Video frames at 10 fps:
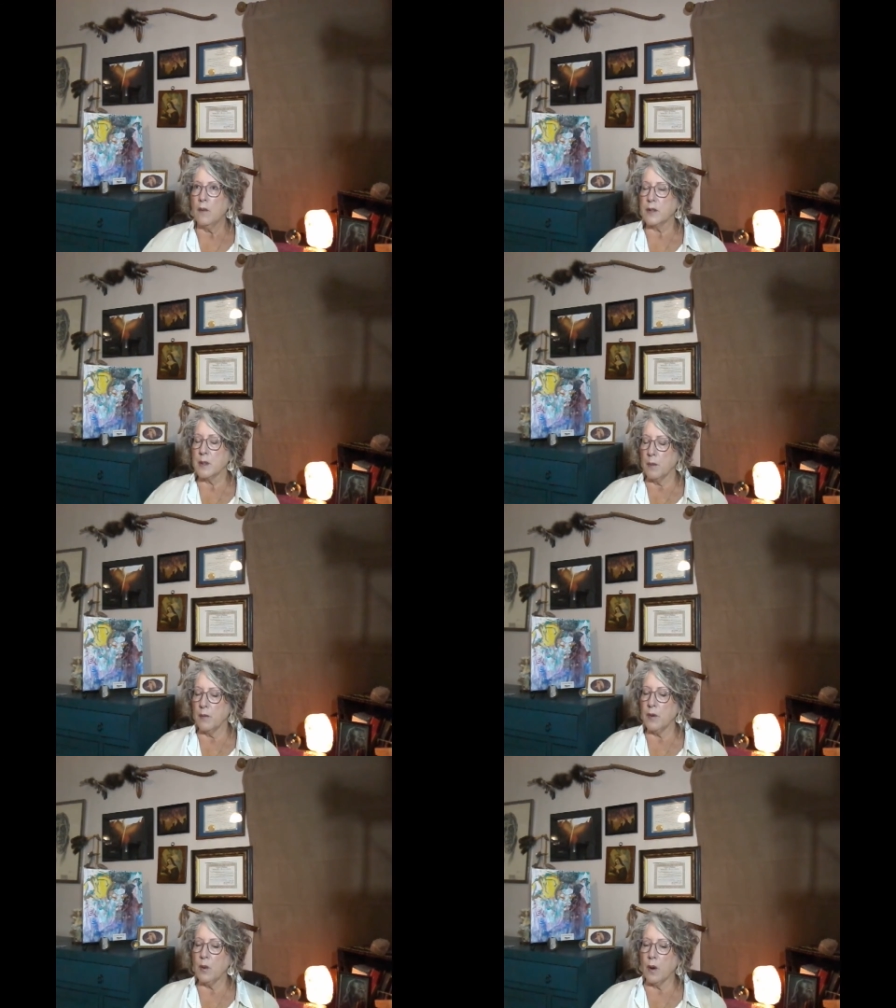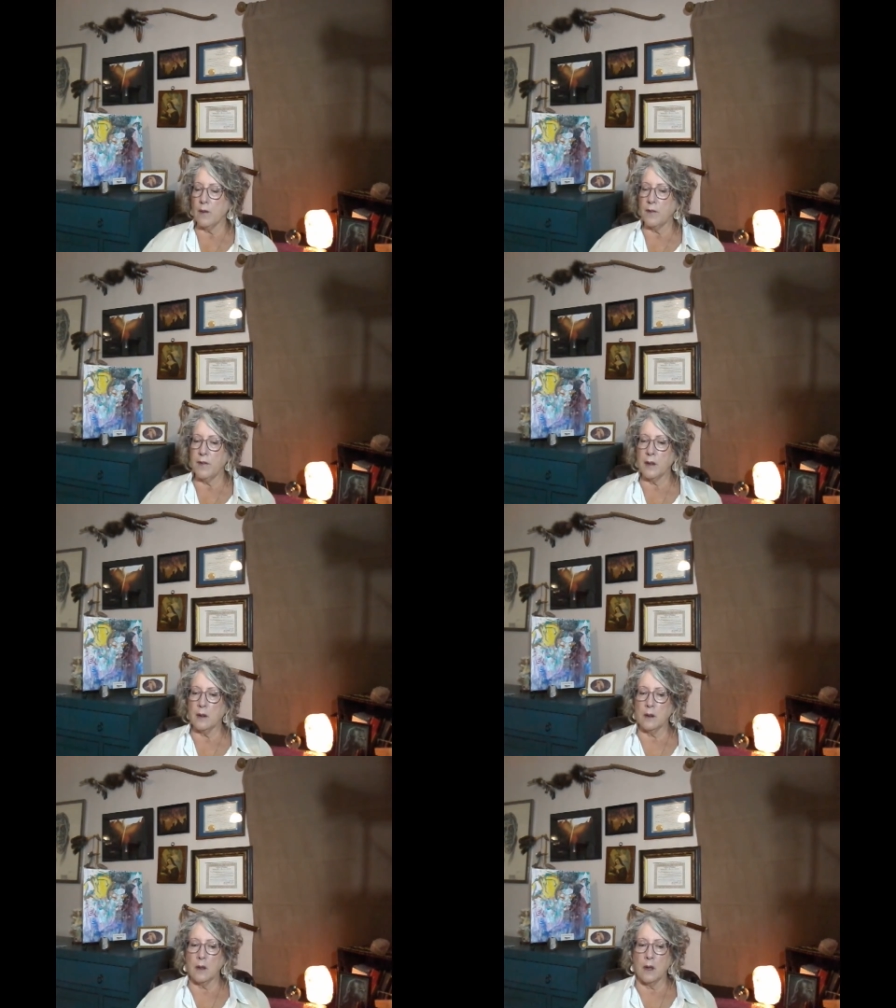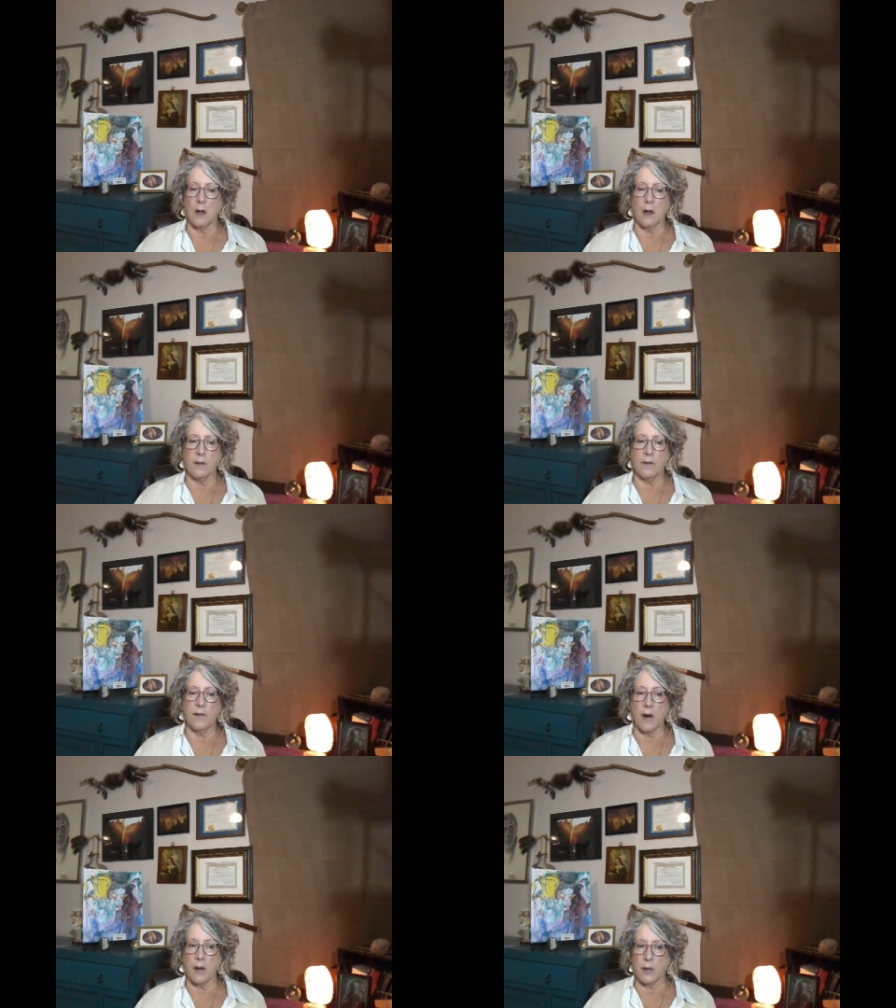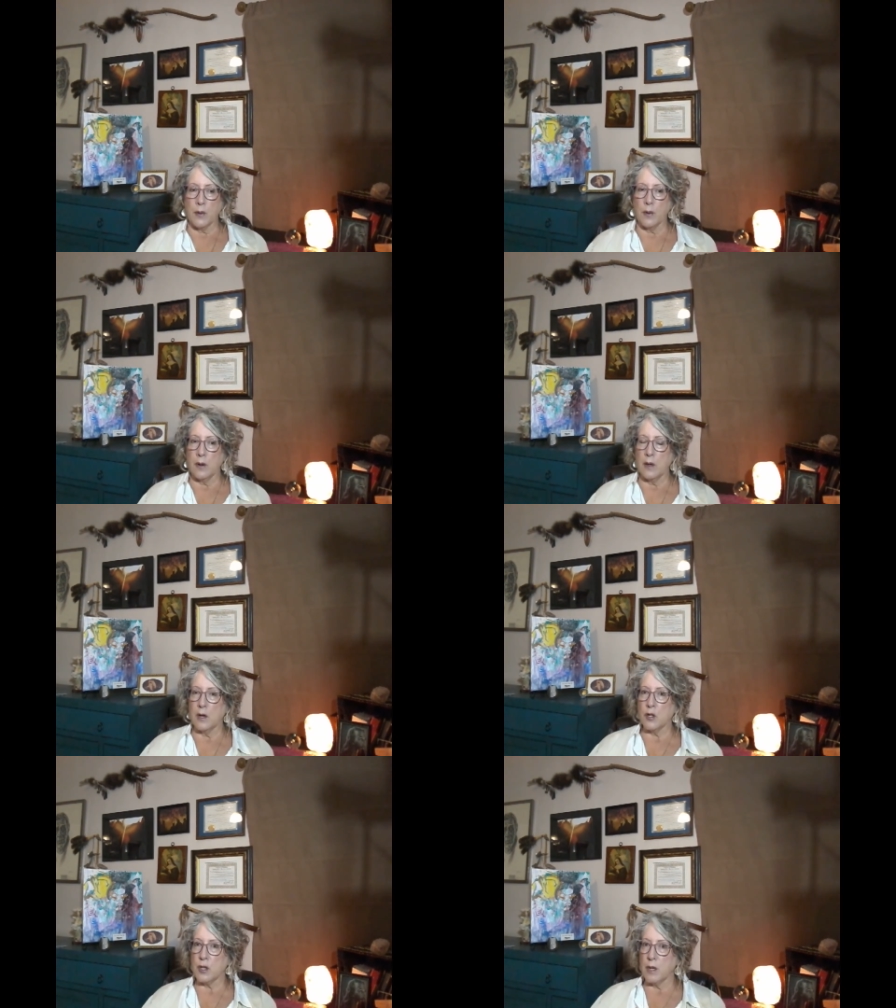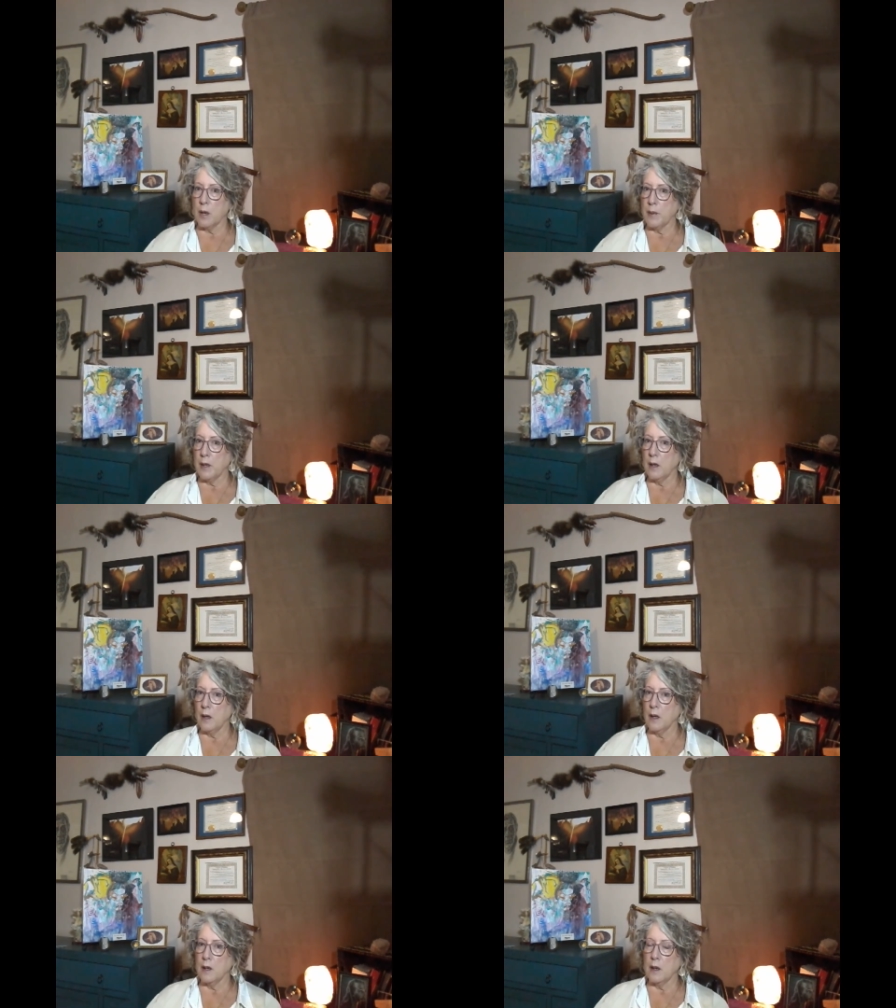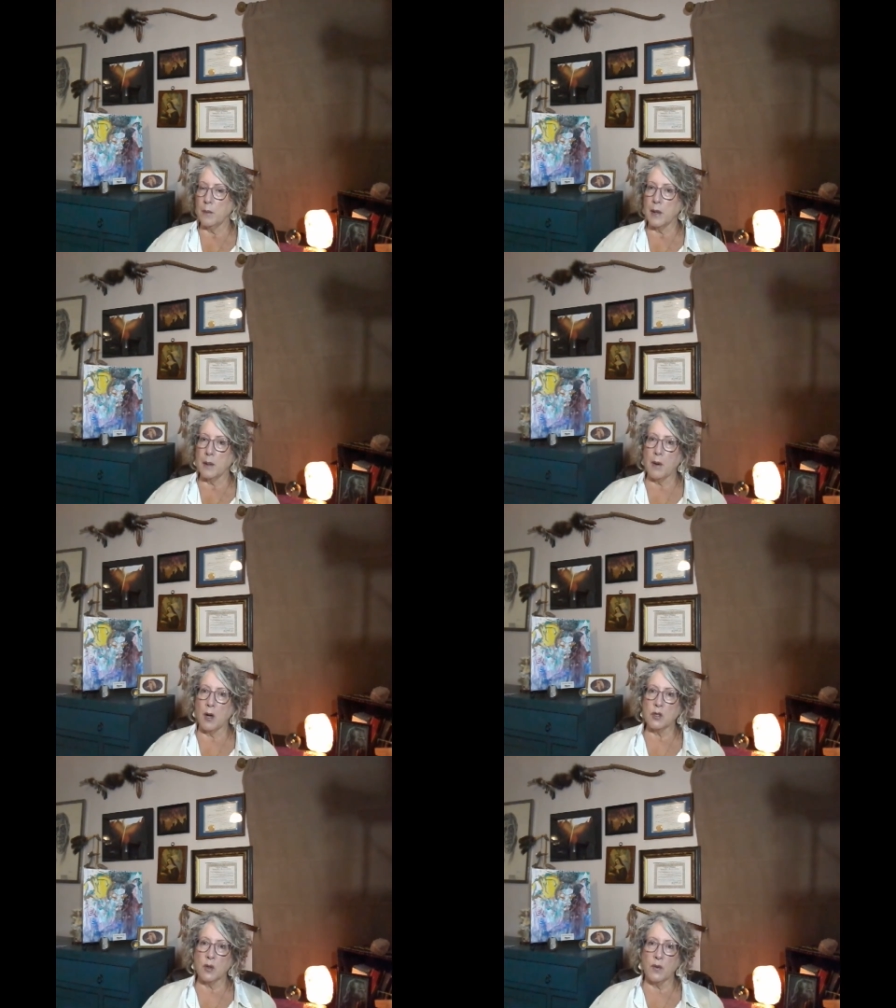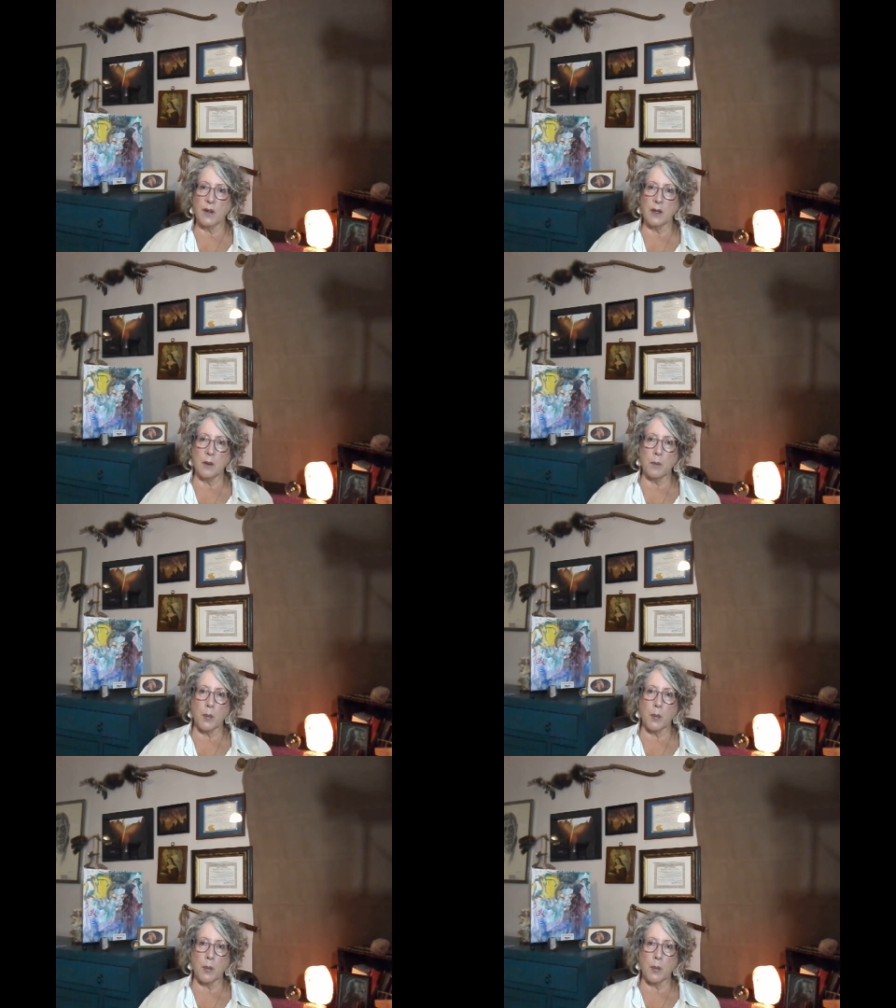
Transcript: For some of you, I feel father energy coming in, but I'm also feeling